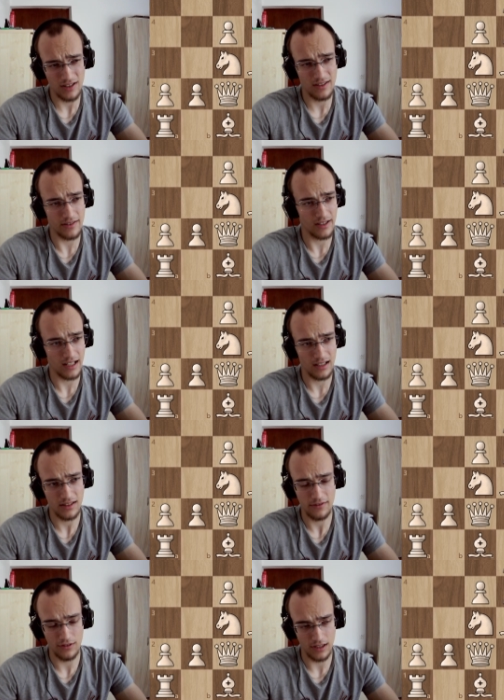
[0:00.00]
is
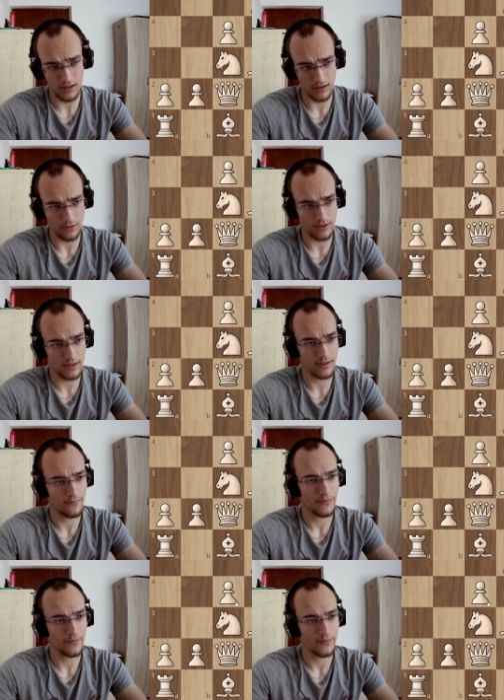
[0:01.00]
relatively closed,